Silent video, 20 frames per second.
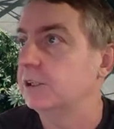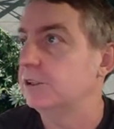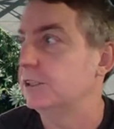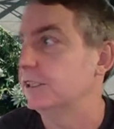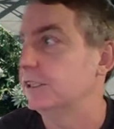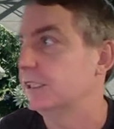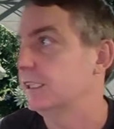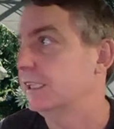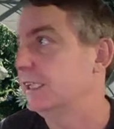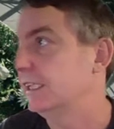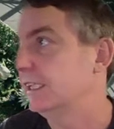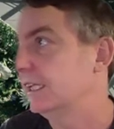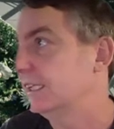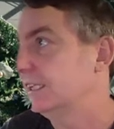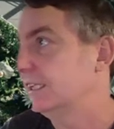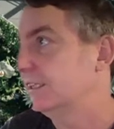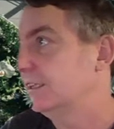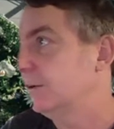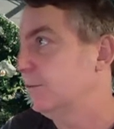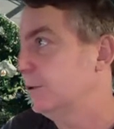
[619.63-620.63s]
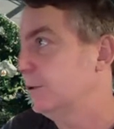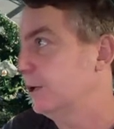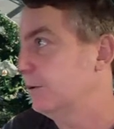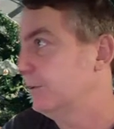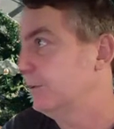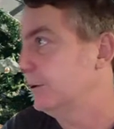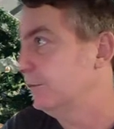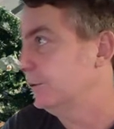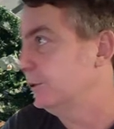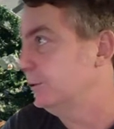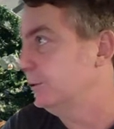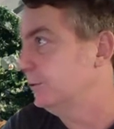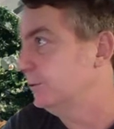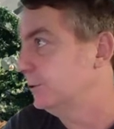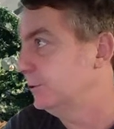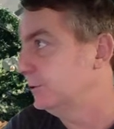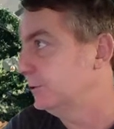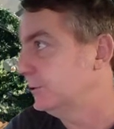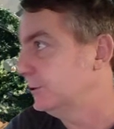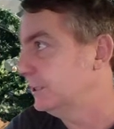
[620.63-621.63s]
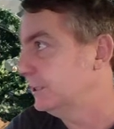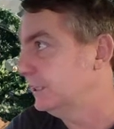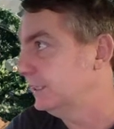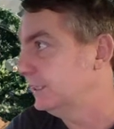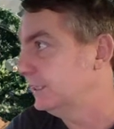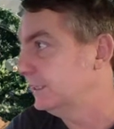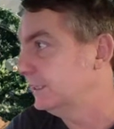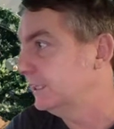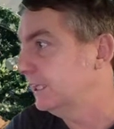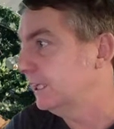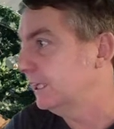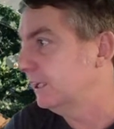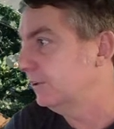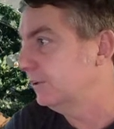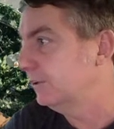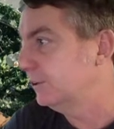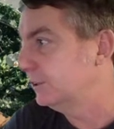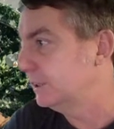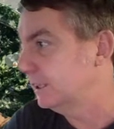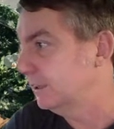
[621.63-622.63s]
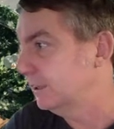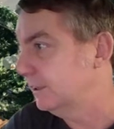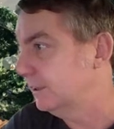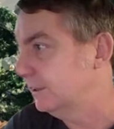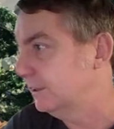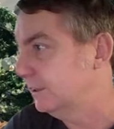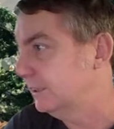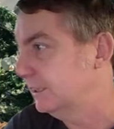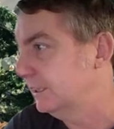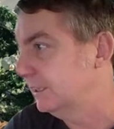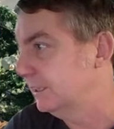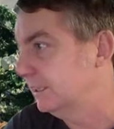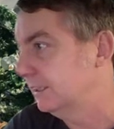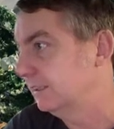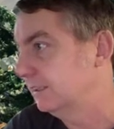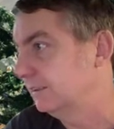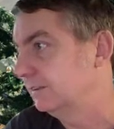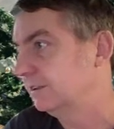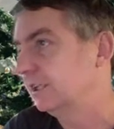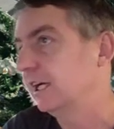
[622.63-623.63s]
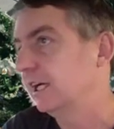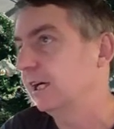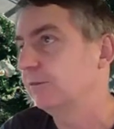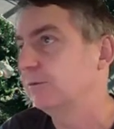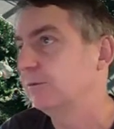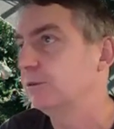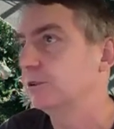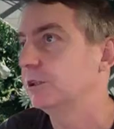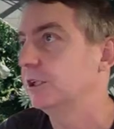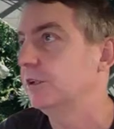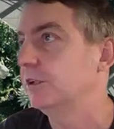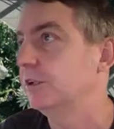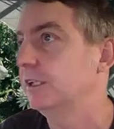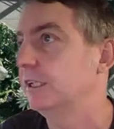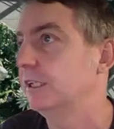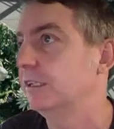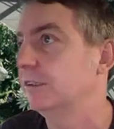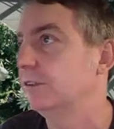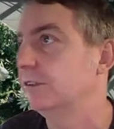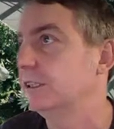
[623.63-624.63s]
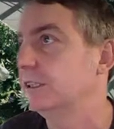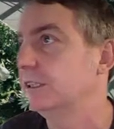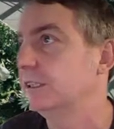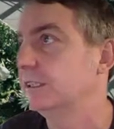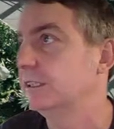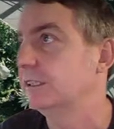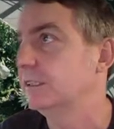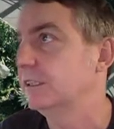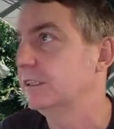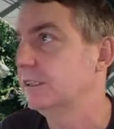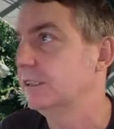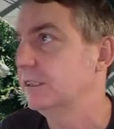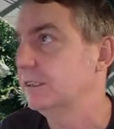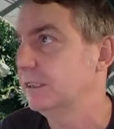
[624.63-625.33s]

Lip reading: you can see that product revenue will increase, and also the chart will show the increase.